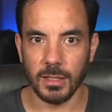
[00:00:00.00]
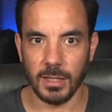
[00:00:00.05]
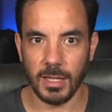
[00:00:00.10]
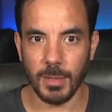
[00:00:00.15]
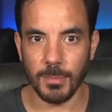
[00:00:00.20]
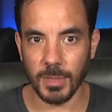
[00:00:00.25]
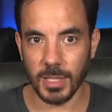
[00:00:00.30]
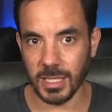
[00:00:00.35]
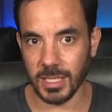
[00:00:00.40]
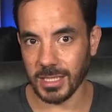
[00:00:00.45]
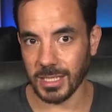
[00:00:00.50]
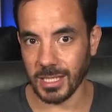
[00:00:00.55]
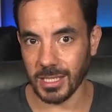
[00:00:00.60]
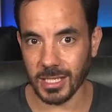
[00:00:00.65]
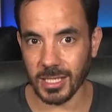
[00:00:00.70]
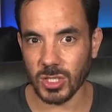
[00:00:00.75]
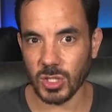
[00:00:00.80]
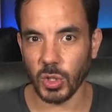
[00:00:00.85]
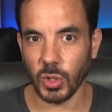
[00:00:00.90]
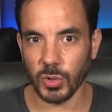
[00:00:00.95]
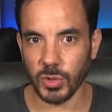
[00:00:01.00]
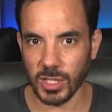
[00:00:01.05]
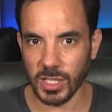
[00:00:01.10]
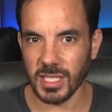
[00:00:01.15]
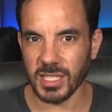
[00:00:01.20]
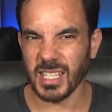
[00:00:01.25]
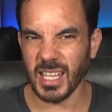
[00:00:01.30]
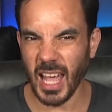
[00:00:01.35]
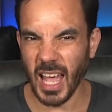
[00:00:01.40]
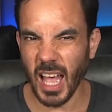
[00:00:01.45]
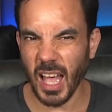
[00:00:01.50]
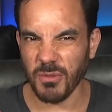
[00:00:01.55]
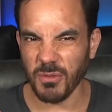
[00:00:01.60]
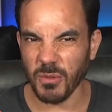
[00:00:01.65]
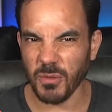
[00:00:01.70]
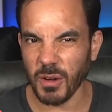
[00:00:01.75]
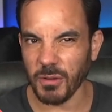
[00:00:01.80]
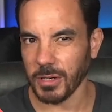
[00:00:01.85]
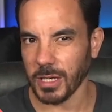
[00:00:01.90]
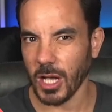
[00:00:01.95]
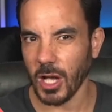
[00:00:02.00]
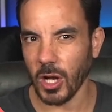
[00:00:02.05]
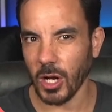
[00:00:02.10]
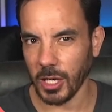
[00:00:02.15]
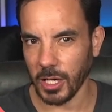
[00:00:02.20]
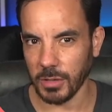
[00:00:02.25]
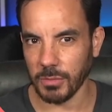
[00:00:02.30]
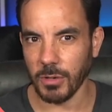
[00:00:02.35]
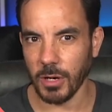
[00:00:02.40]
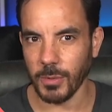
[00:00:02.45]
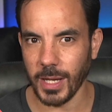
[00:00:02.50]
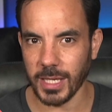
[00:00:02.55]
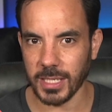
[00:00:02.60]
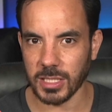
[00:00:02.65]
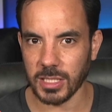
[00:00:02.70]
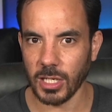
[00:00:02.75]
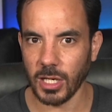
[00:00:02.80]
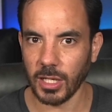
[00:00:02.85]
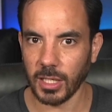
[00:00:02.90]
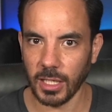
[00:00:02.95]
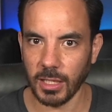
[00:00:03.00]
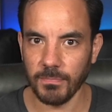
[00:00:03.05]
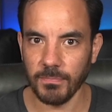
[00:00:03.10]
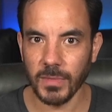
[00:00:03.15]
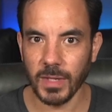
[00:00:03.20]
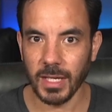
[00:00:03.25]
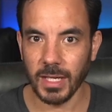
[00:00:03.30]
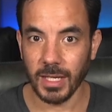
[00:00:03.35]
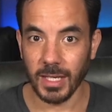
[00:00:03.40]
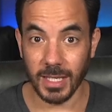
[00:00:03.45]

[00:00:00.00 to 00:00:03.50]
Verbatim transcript: That means it does not need to have a very high A S target.